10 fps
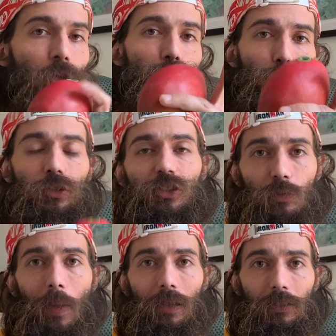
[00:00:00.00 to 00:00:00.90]
you can
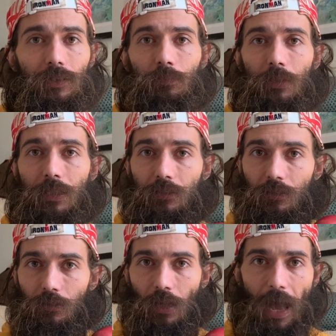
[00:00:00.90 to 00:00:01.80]
smell it. It
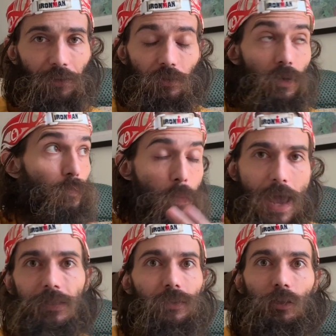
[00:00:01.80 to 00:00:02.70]
has an
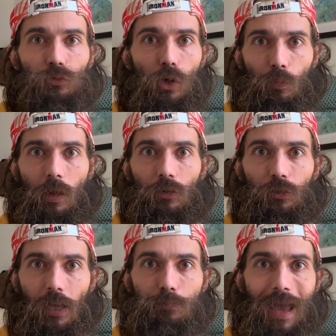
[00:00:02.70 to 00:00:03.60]
amazing aroma, okay?